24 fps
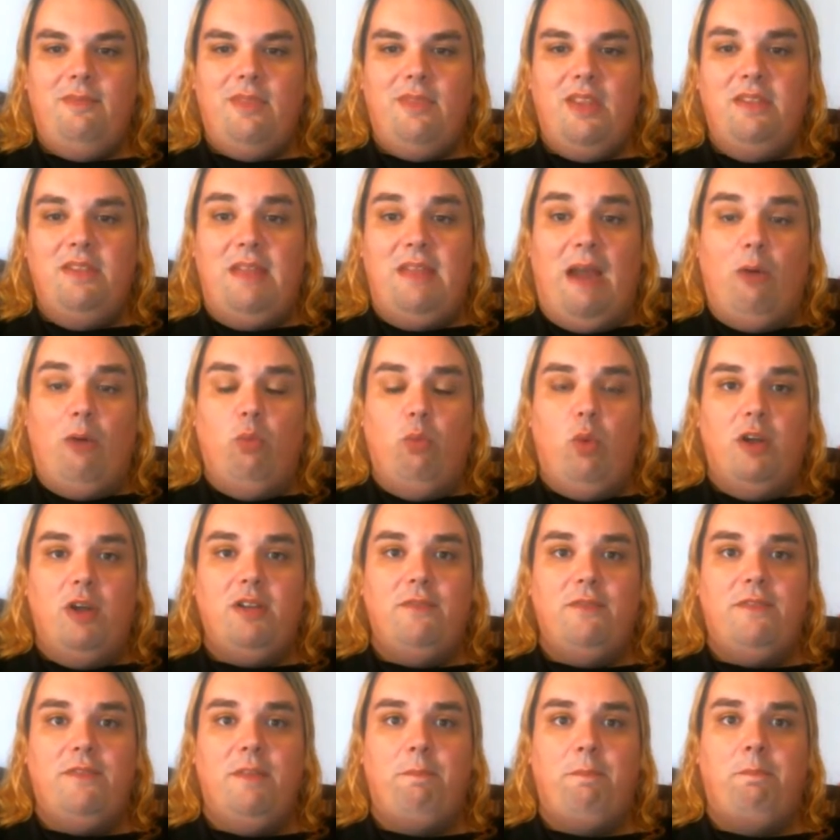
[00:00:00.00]
now, one
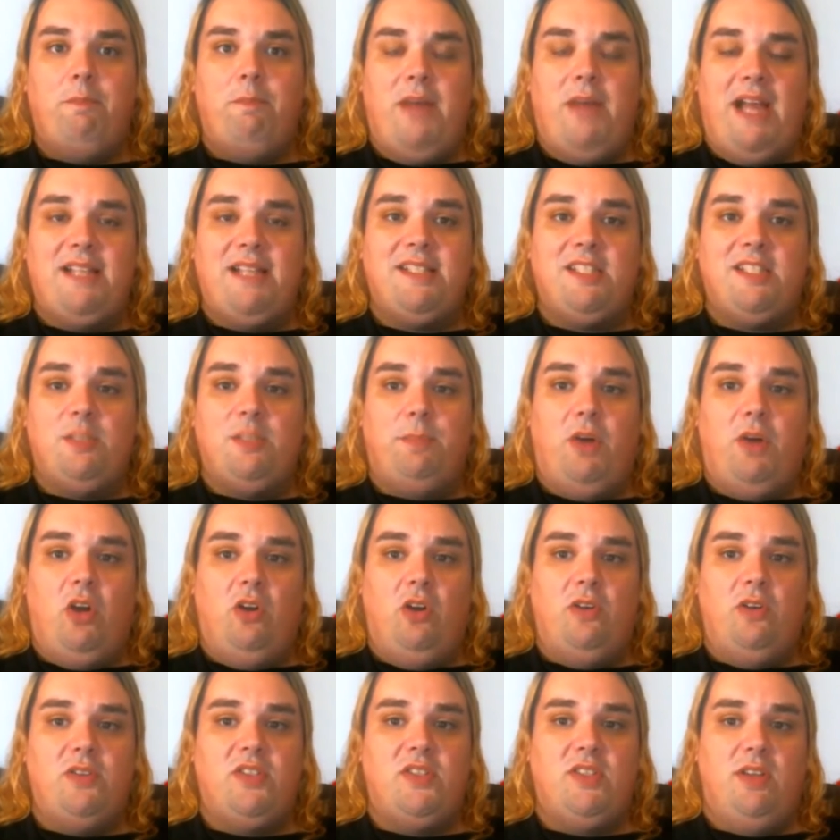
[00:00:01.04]
of the best
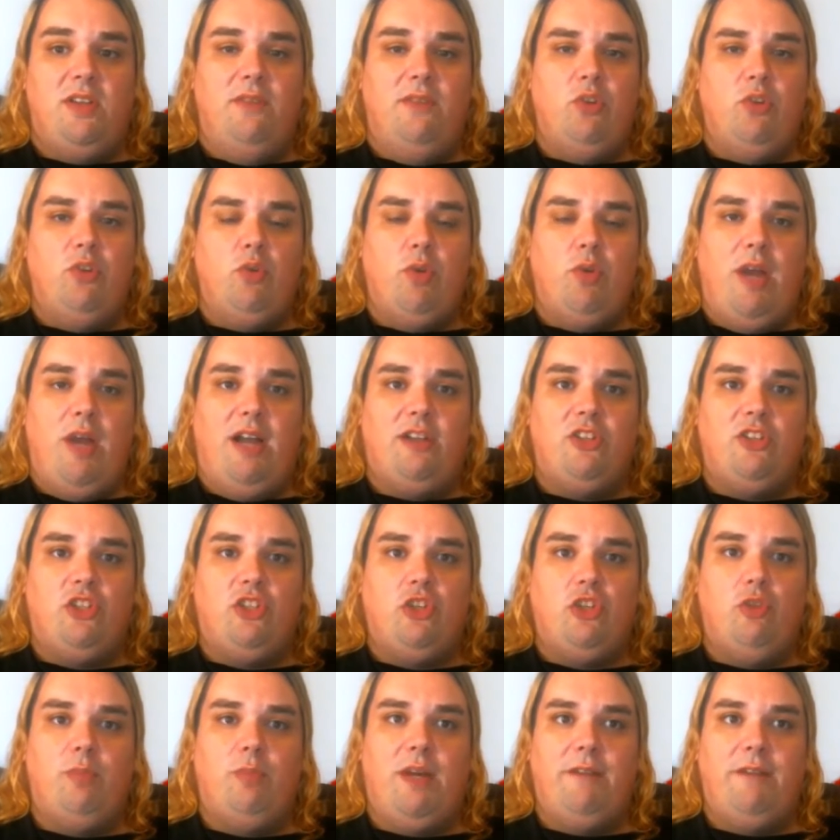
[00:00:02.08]
parts of Yu
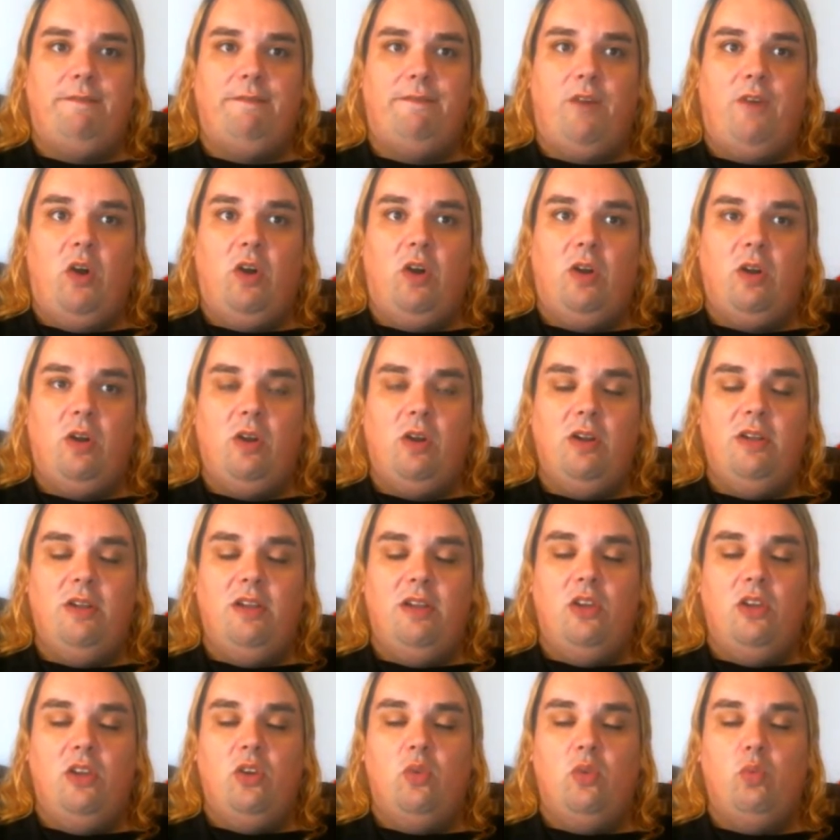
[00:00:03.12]
Hakusho by far
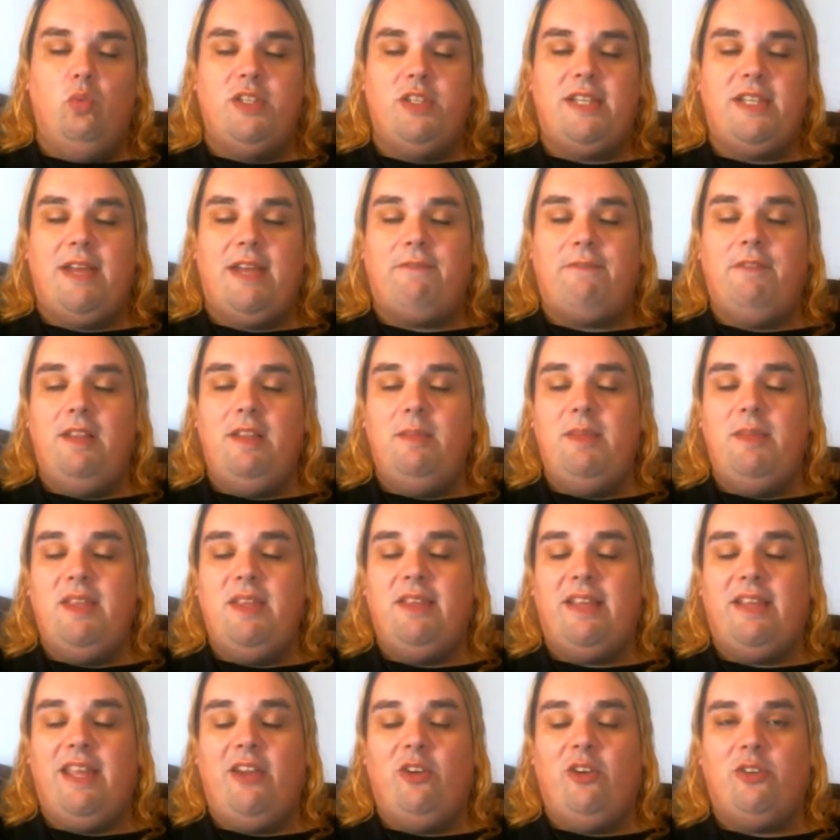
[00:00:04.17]
would definitely be
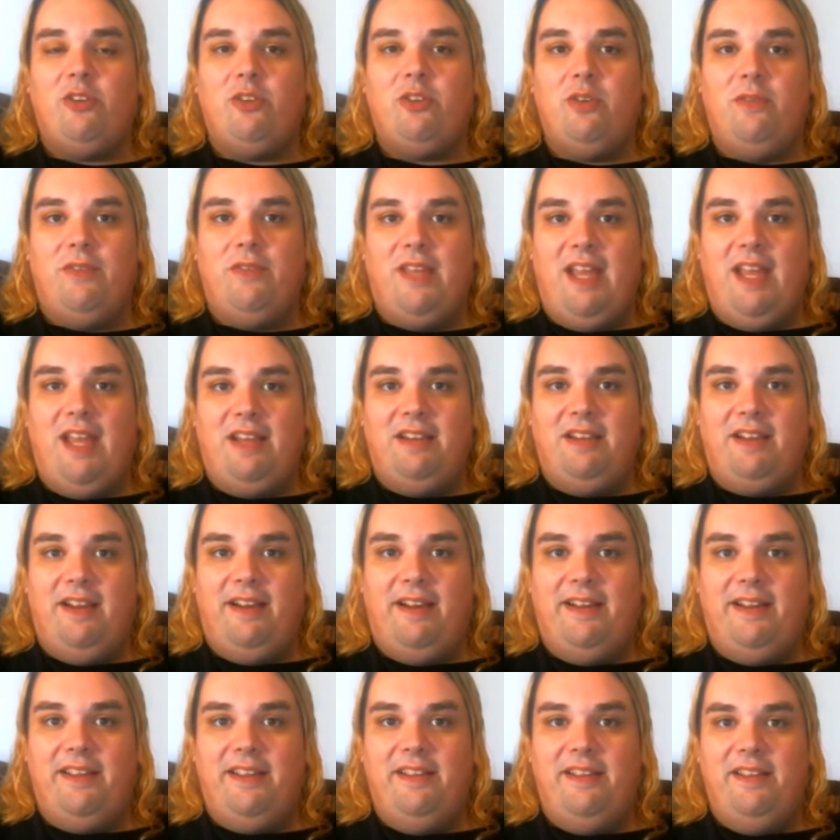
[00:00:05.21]
the character of
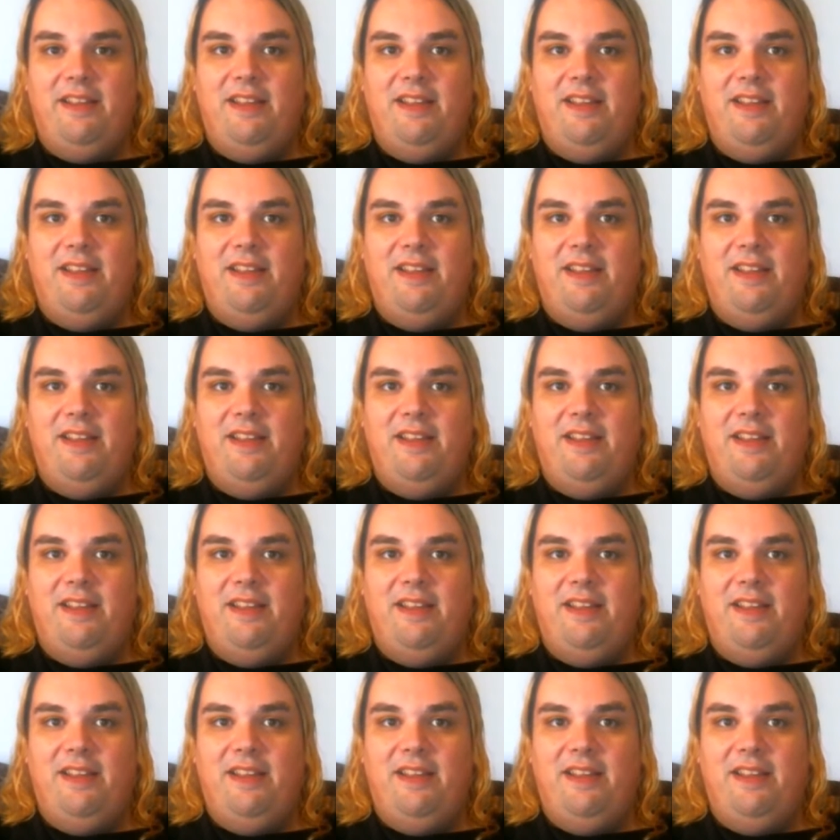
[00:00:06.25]
Genkai.